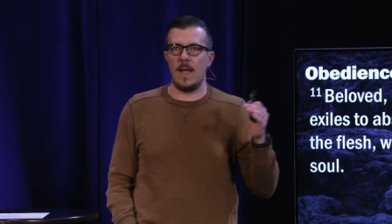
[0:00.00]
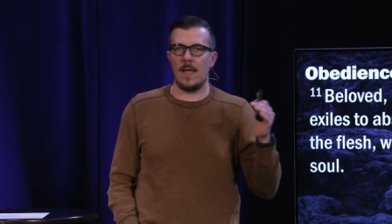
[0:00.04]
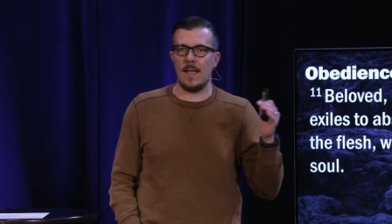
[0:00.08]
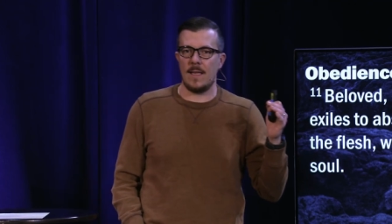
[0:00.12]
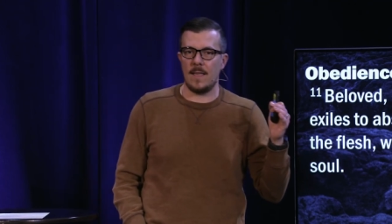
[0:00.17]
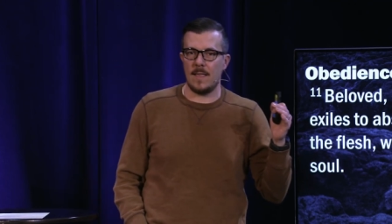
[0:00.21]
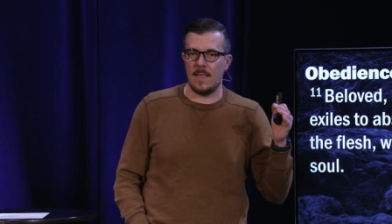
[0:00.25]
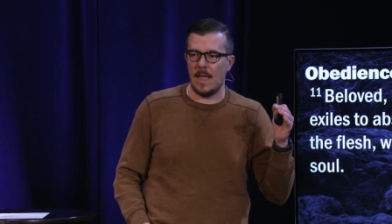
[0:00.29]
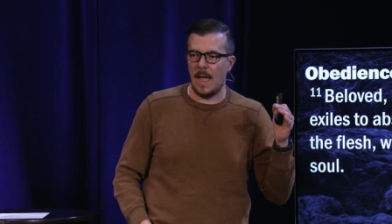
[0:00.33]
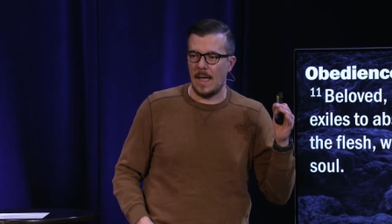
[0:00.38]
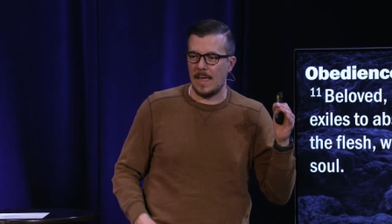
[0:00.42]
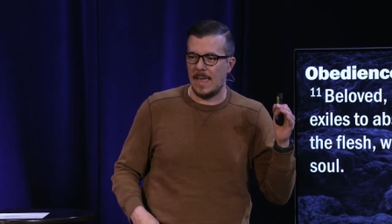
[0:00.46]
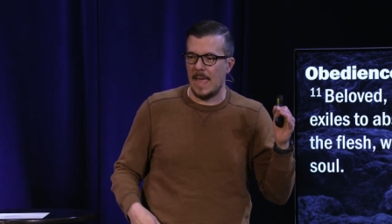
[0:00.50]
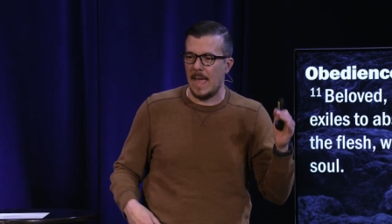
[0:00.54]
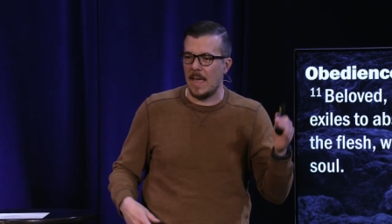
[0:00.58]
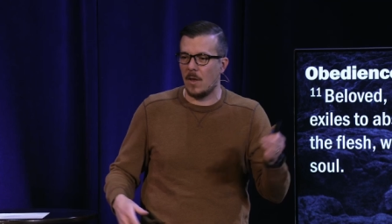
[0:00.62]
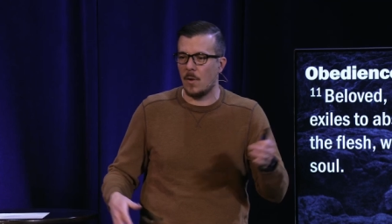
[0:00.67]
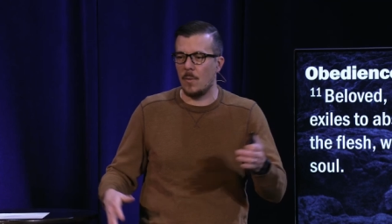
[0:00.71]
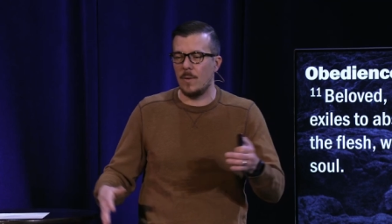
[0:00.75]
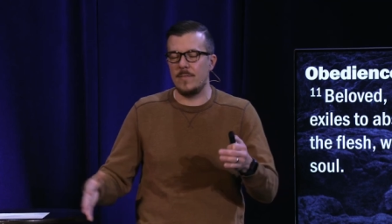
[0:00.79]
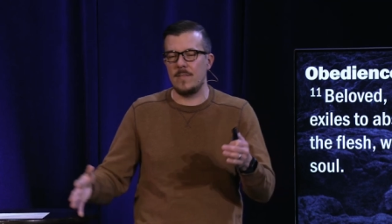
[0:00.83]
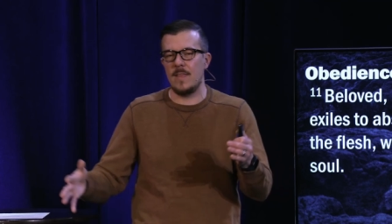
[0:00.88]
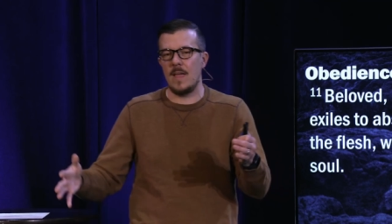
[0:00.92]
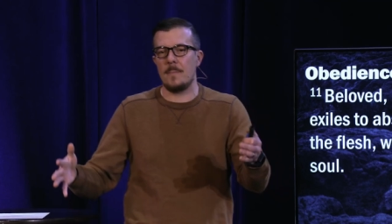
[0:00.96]
I, I can't
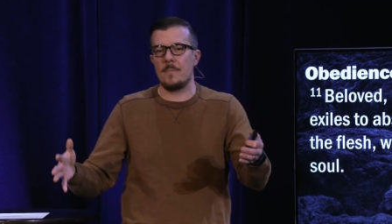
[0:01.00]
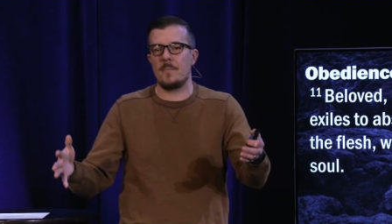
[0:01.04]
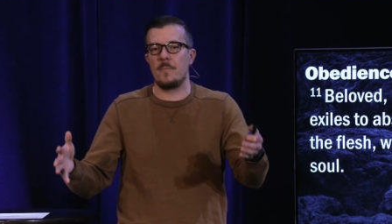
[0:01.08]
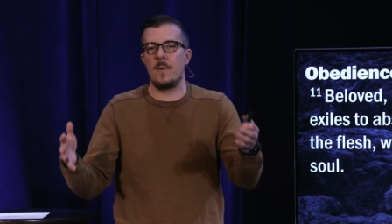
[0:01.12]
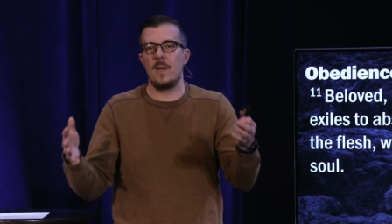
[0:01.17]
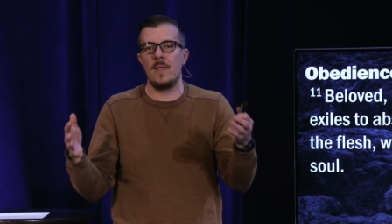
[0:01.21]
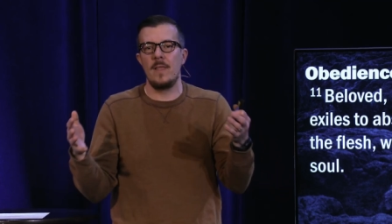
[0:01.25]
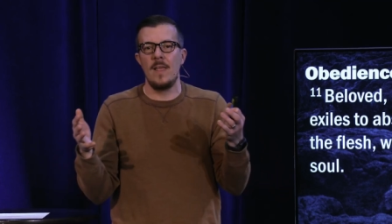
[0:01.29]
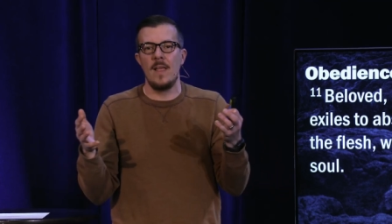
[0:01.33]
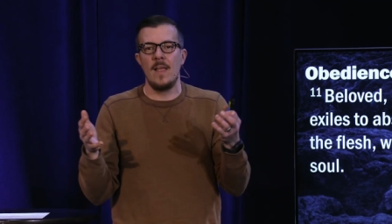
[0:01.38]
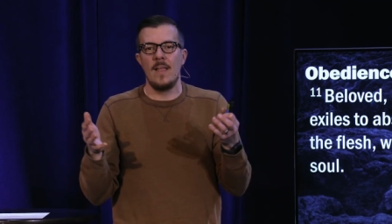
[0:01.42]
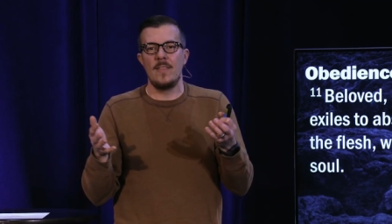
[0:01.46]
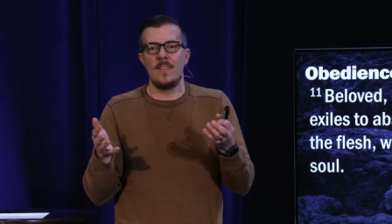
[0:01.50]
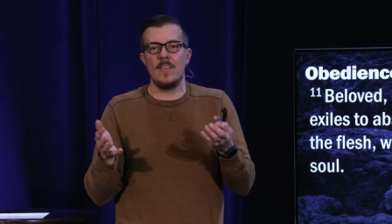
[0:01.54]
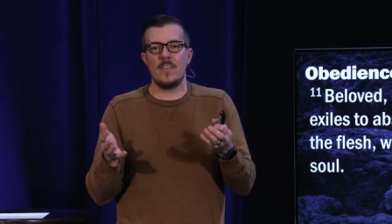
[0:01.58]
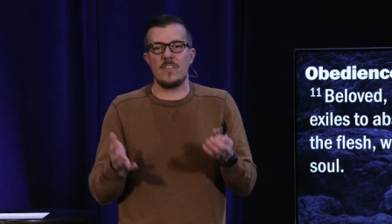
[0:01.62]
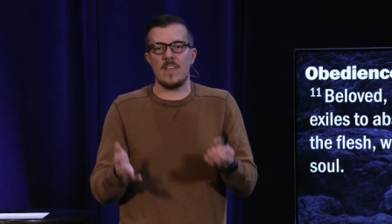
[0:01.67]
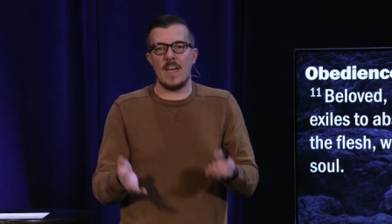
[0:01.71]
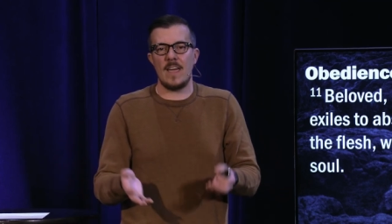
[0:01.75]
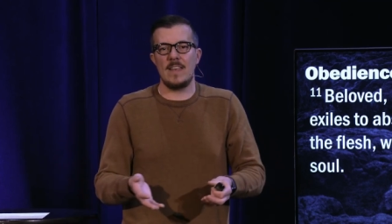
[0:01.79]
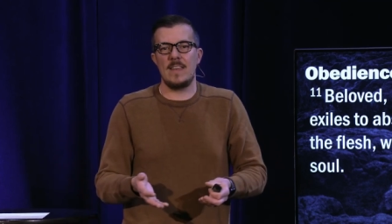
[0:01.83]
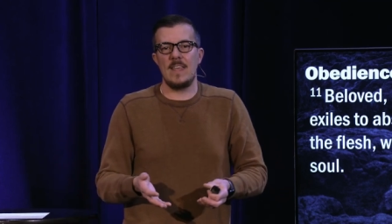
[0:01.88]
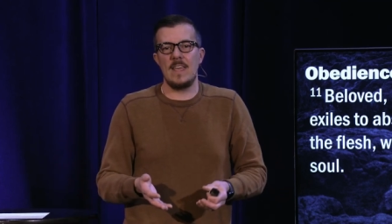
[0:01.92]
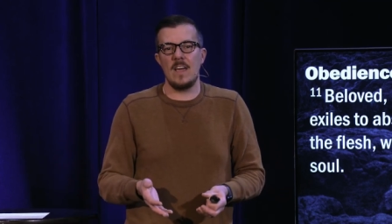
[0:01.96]
go in depth, but
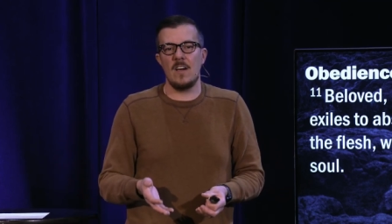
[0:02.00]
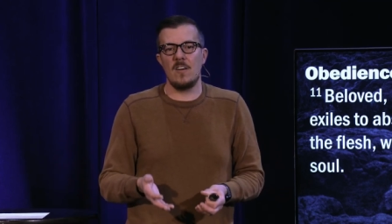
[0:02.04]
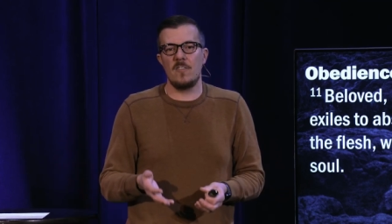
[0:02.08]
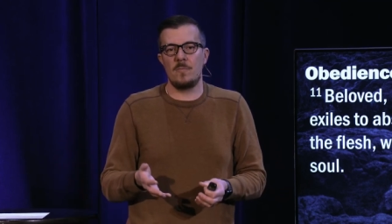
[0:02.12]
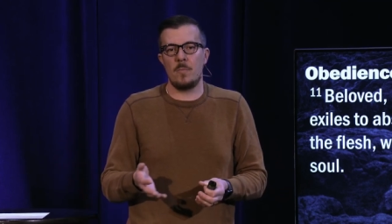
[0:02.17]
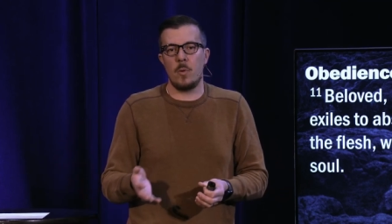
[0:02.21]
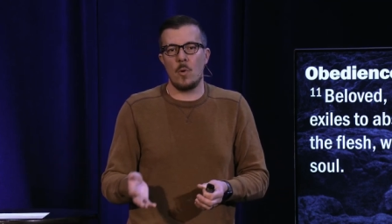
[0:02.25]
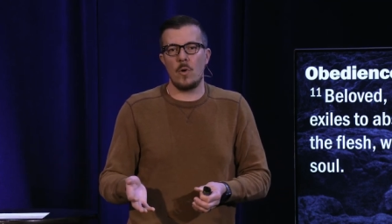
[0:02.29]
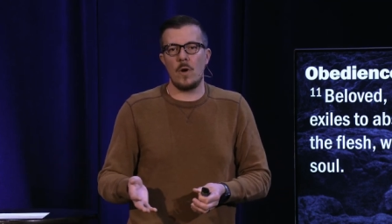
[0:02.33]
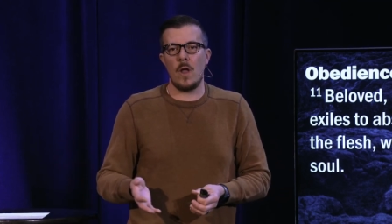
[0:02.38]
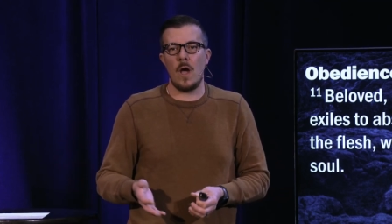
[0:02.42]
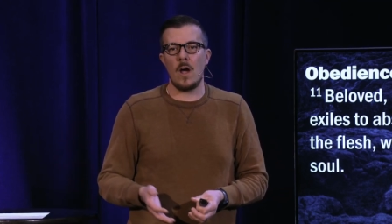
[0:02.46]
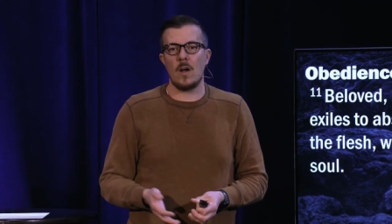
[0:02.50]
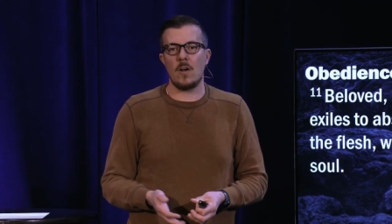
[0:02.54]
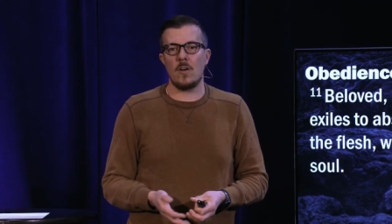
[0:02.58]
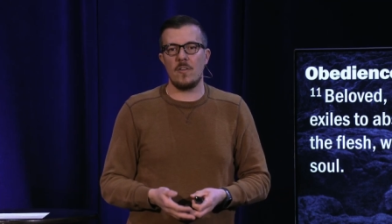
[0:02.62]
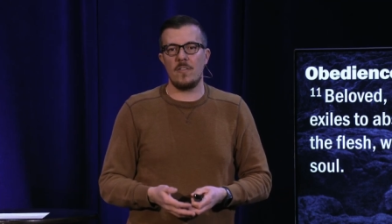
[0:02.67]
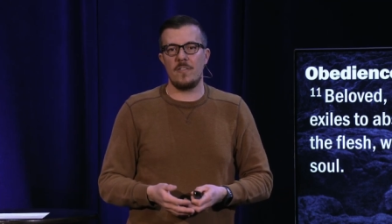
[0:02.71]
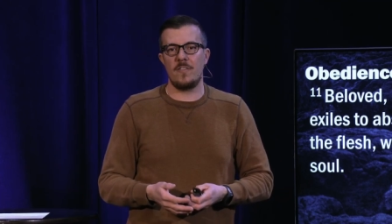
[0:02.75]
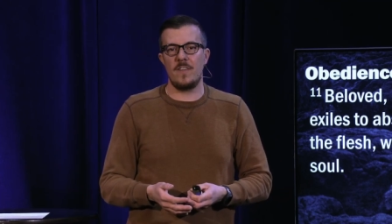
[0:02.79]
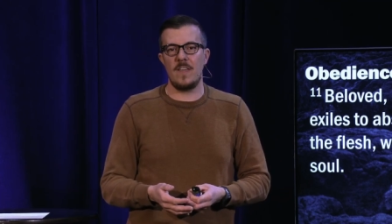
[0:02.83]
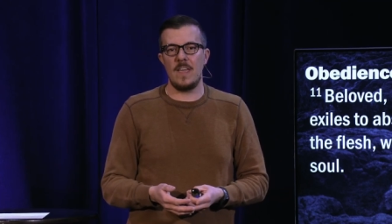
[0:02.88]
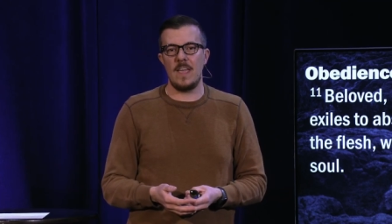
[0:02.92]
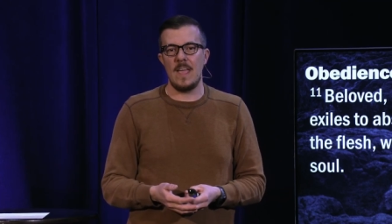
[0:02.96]
this idea of
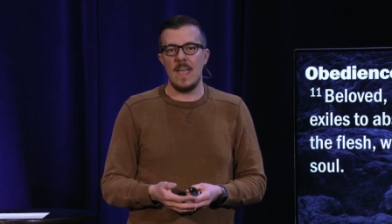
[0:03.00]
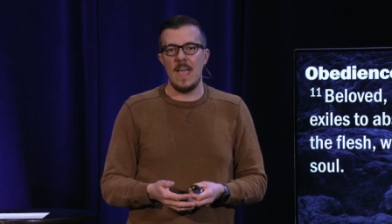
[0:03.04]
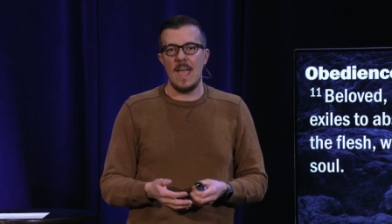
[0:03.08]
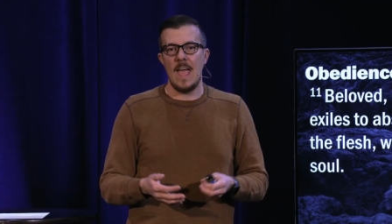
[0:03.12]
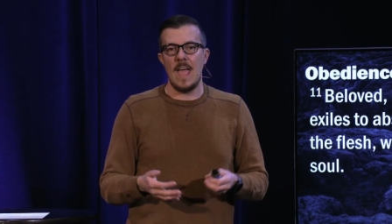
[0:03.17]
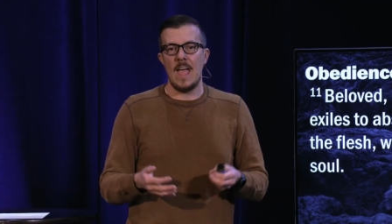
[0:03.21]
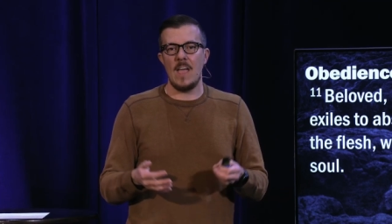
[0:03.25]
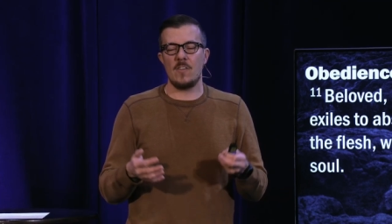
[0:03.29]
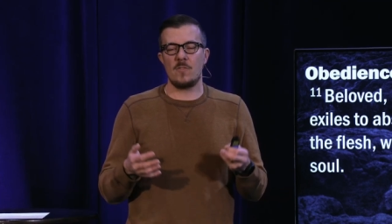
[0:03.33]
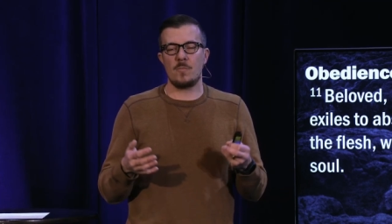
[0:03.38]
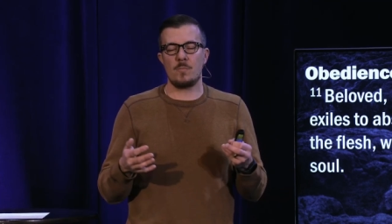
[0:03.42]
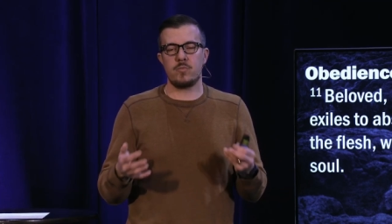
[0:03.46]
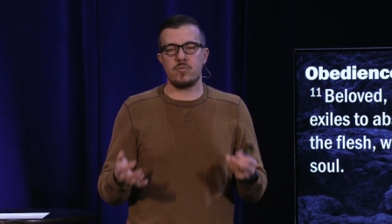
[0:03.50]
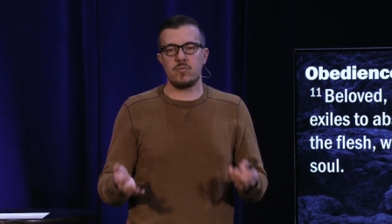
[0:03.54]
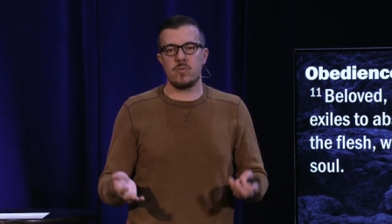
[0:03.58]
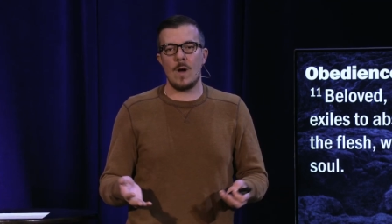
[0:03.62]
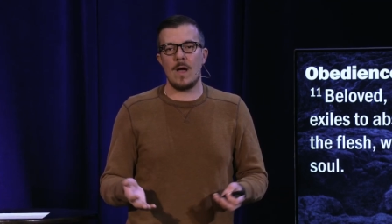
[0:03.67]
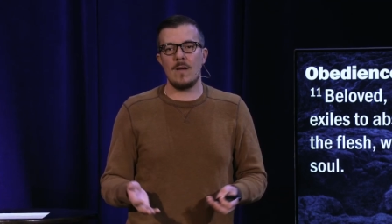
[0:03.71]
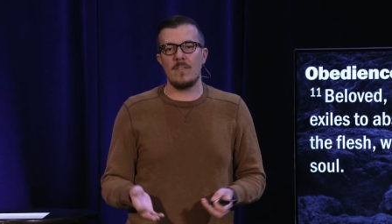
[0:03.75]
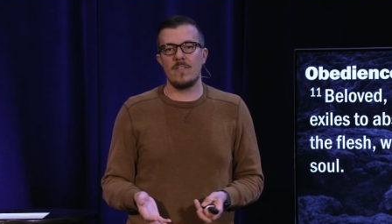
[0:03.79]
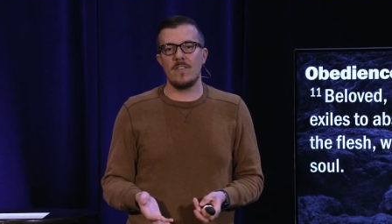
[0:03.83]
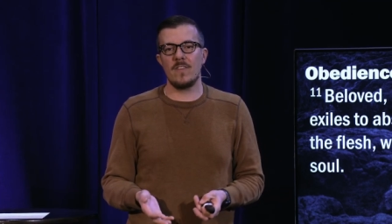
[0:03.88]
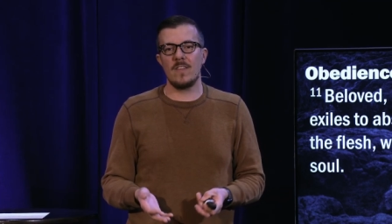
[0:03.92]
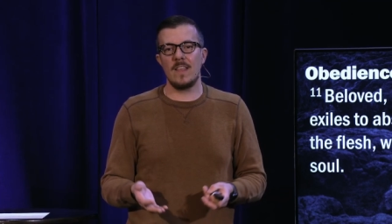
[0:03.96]
pornography is
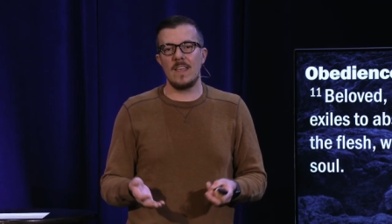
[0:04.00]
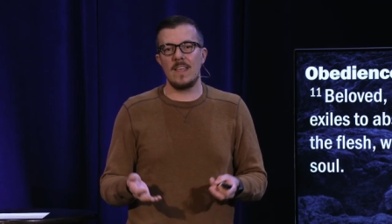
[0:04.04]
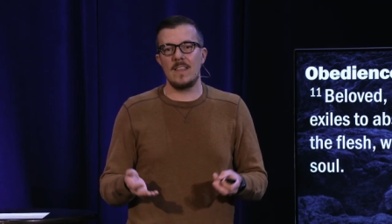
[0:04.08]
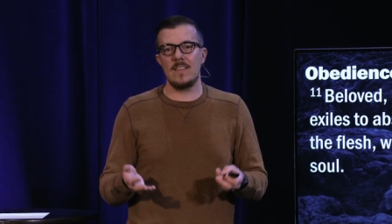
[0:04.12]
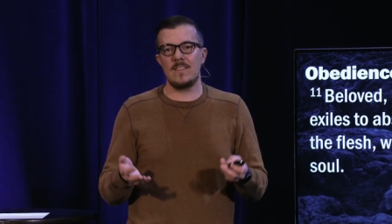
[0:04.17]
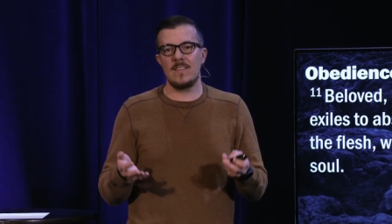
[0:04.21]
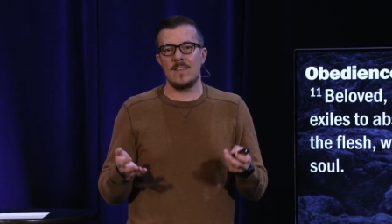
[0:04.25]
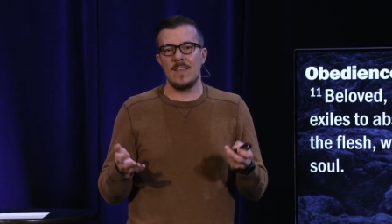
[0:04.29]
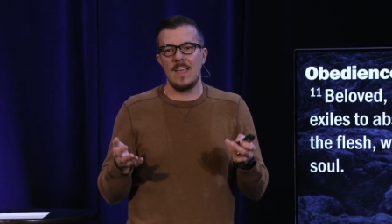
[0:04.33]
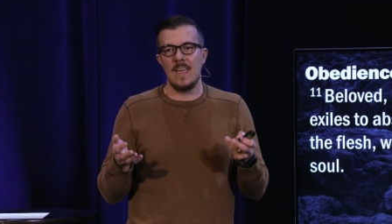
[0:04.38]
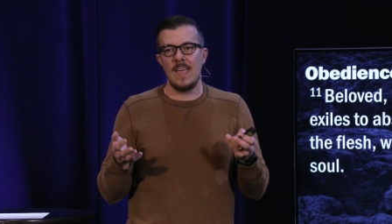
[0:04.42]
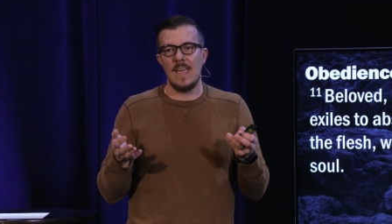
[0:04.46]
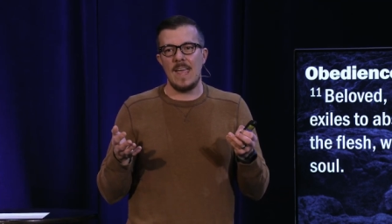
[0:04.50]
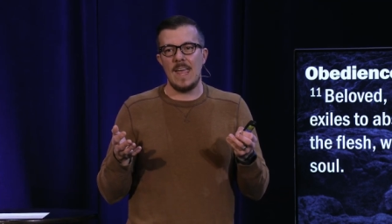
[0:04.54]
prevalent